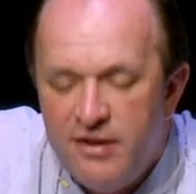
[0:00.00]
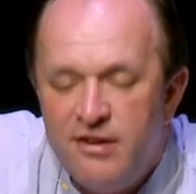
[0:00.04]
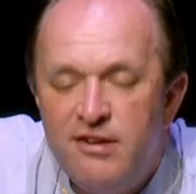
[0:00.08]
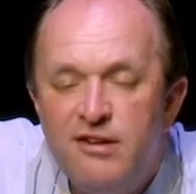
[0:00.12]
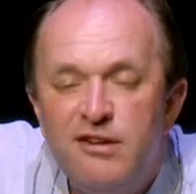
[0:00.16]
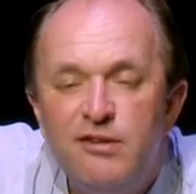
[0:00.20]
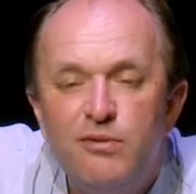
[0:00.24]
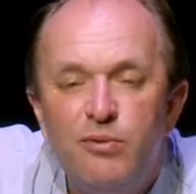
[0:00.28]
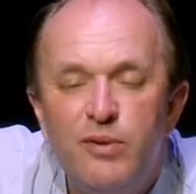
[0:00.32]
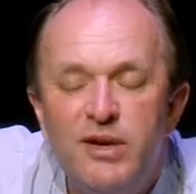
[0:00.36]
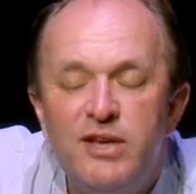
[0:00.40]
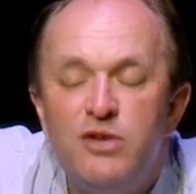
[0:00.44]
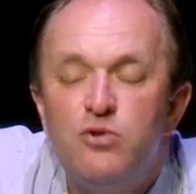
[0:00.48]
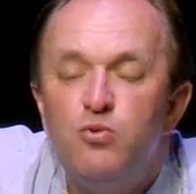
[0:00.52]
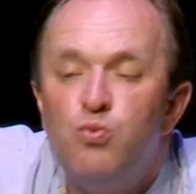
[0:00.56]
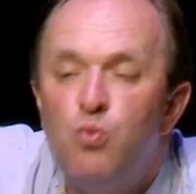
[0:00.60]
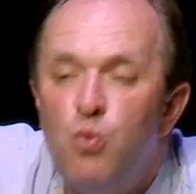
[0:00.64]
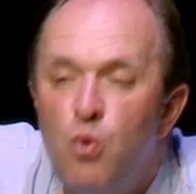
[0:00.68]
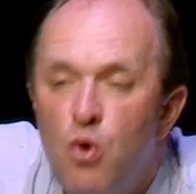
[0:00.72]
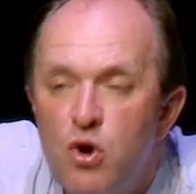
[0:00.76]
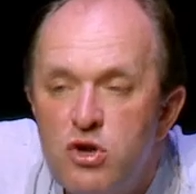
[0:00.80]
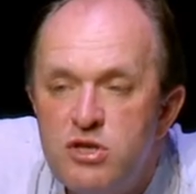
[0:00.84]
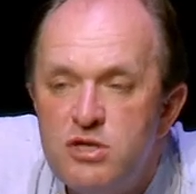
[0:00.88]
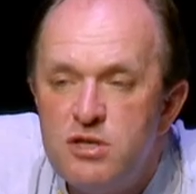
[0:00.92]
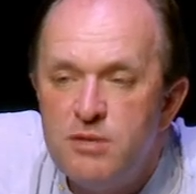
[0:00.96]
sweet
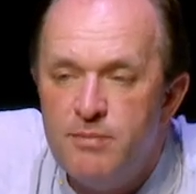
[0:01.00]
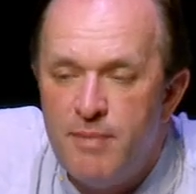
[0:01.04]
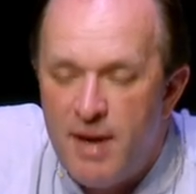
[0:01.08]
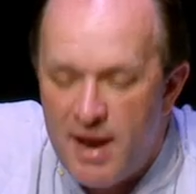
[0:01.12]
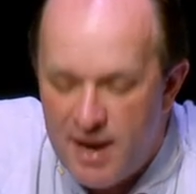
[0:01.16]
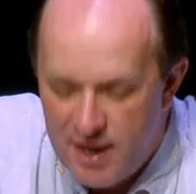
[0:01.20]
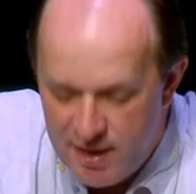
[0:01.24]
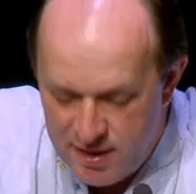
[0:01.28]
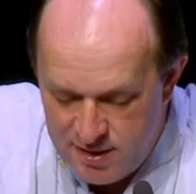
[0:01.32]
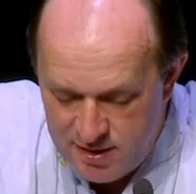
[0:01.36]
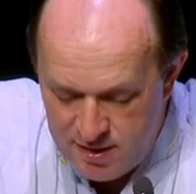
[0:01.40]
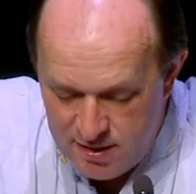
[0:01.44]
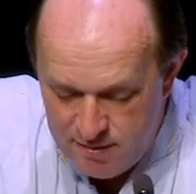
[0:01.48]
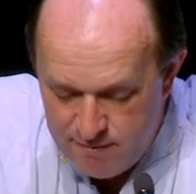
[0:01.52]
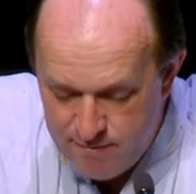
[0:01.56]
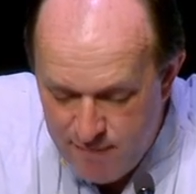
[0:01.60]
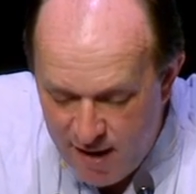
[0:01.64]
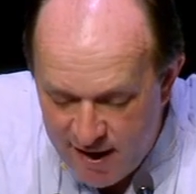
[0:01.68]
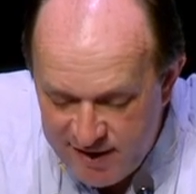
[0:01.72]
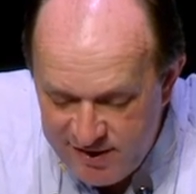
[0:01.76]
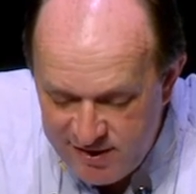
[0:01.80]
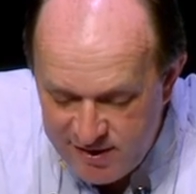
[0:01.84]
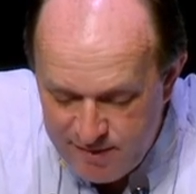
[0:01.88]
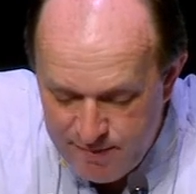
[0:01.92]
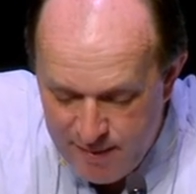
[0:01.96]
watermelon and
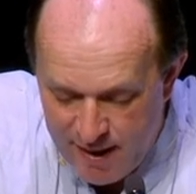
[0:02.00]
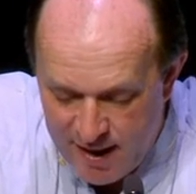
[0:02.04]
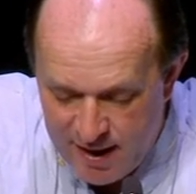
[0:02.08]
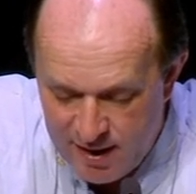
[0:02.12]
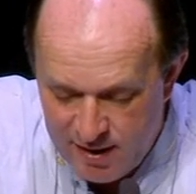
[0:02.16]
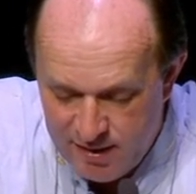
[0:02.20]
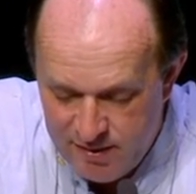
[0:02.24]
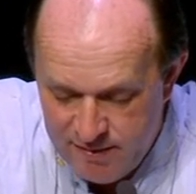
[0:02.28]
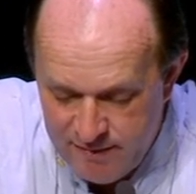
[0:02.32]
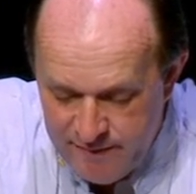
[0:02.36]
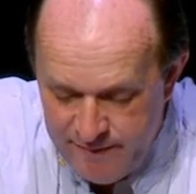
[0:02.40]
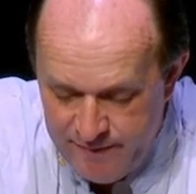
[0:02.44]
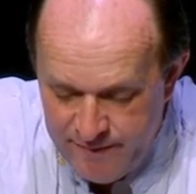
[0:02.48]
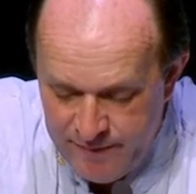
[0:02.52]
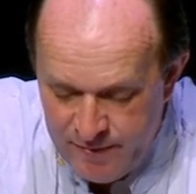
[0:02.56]
muskmelon,